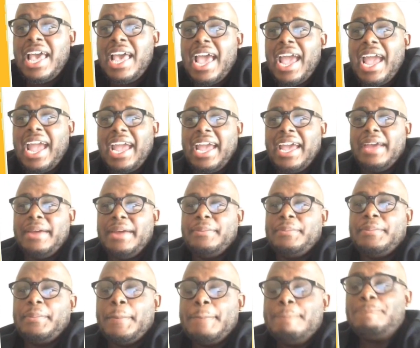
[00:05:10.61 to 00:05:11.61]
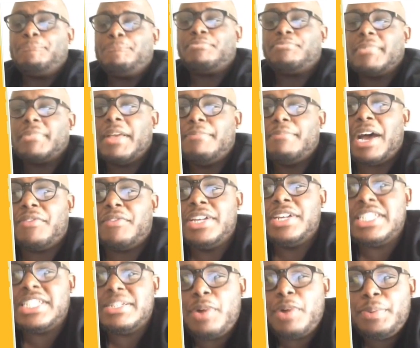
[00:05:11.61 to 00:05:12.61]
And by
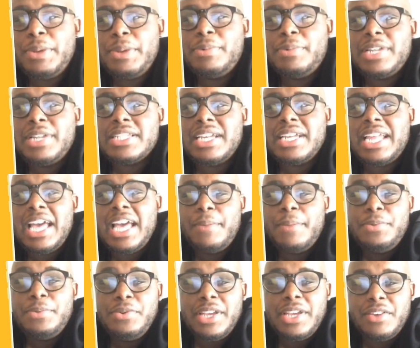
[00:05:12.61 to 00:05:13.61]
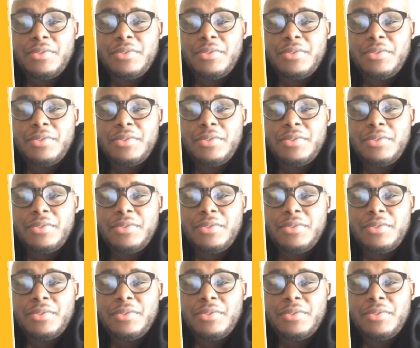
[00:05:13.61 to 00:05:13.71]
reaching more people, that's going to help you get